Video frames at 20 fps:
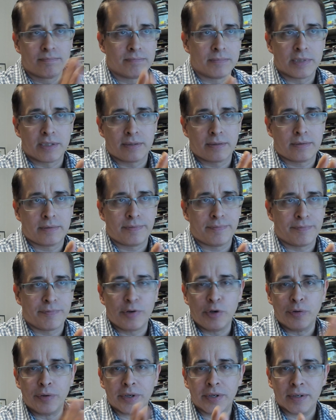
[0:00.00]

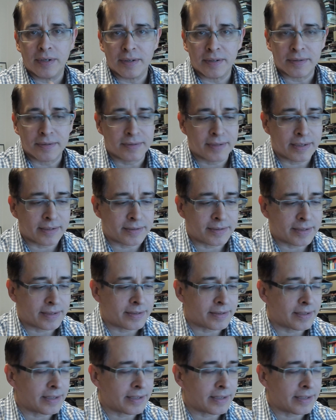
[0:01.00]
few years since its